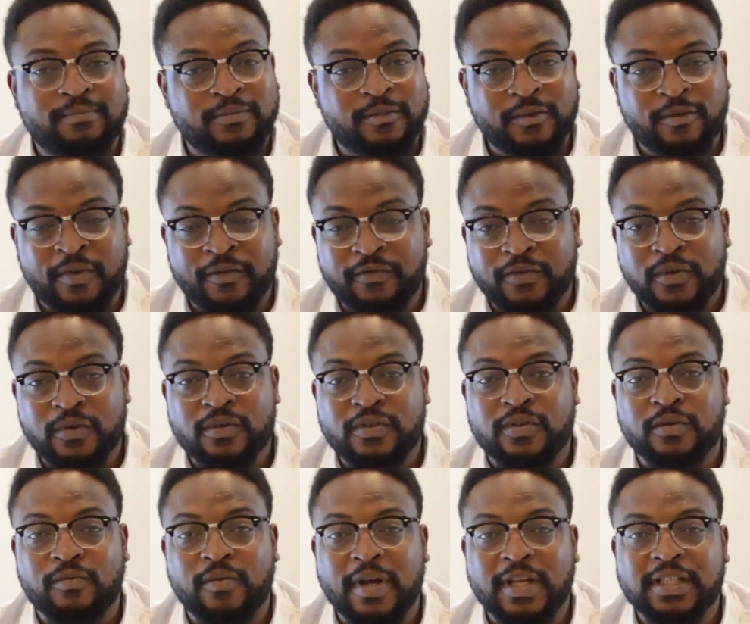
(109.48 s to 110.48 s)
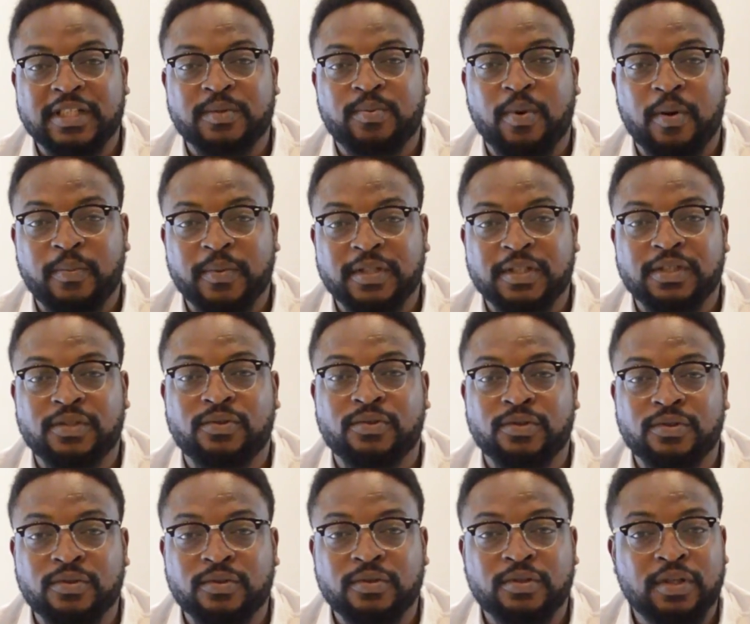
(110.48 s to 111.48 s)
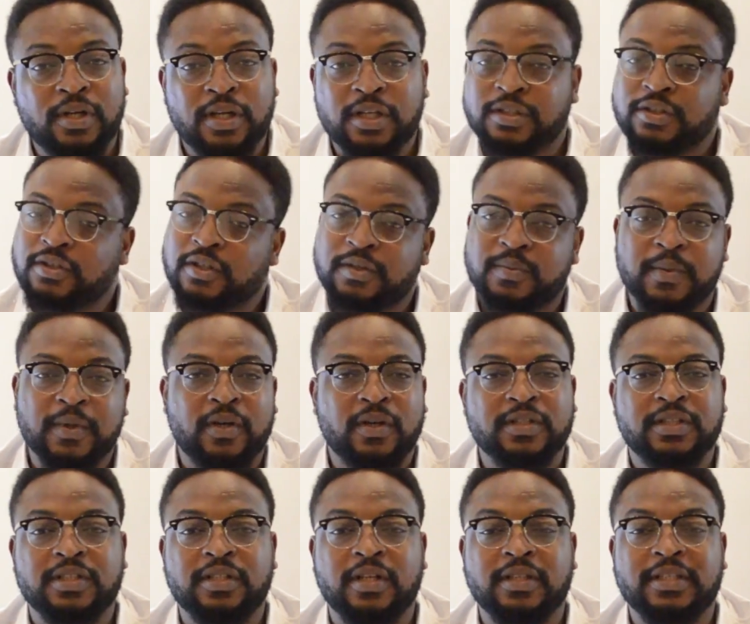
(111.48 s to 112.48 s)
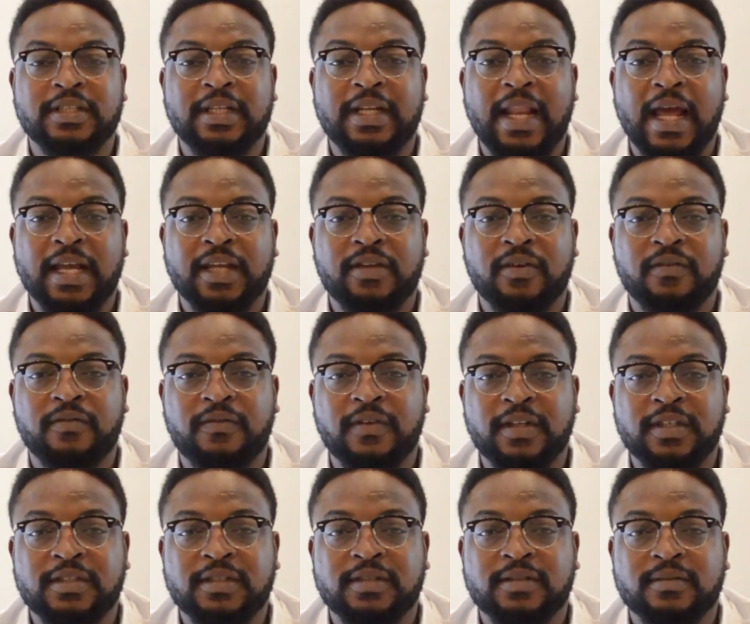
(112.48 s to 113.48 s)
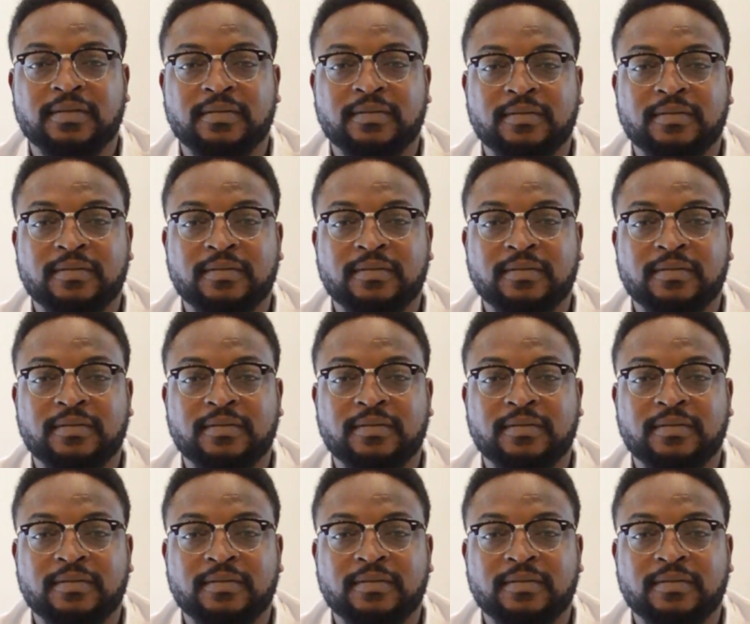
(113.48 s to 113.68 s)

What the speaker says: refuse to rent his property to you just because he doesn't like your face.